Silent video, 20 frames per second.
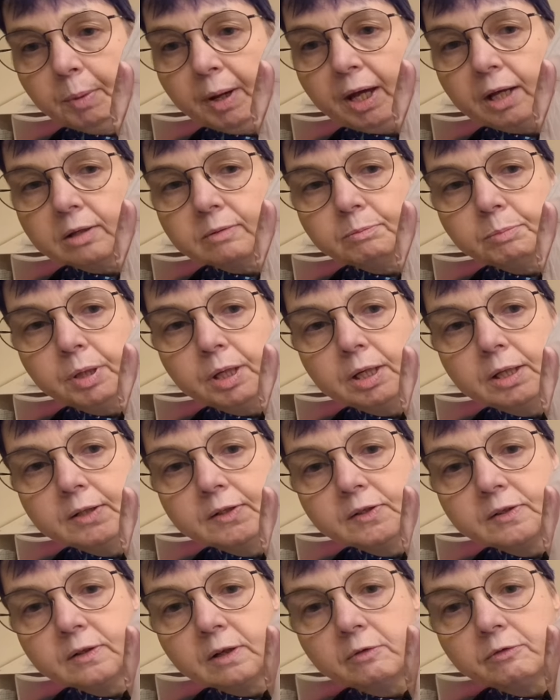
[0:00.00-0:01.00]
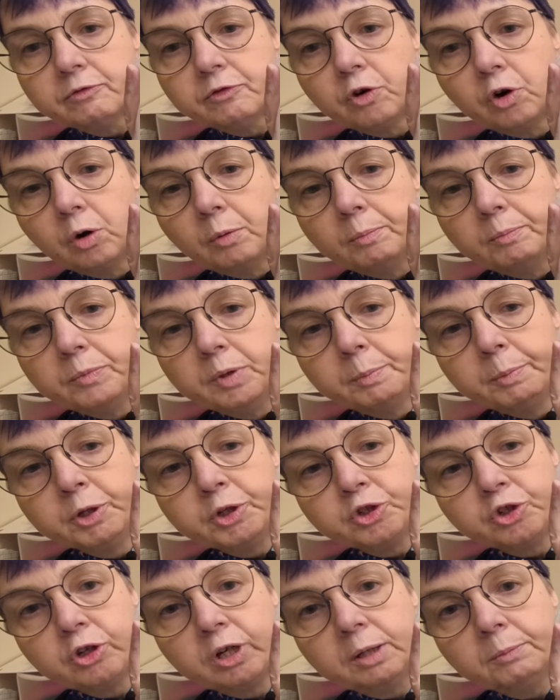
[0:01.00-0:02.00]
pattern piece from the
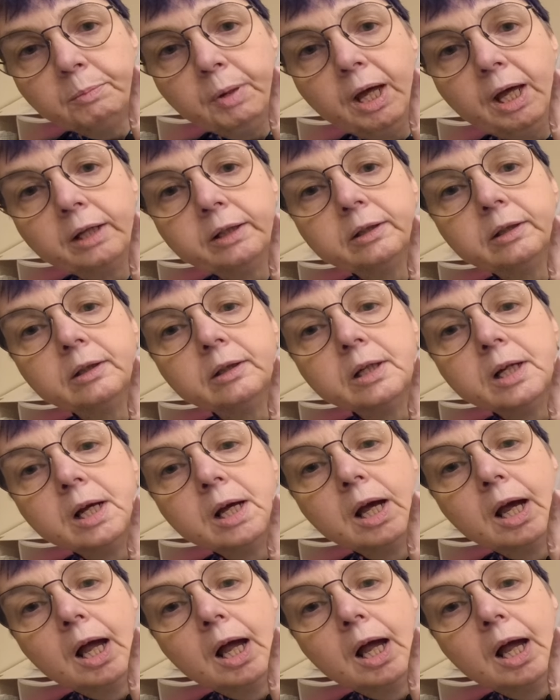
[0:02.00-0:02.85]
Butterick pattern,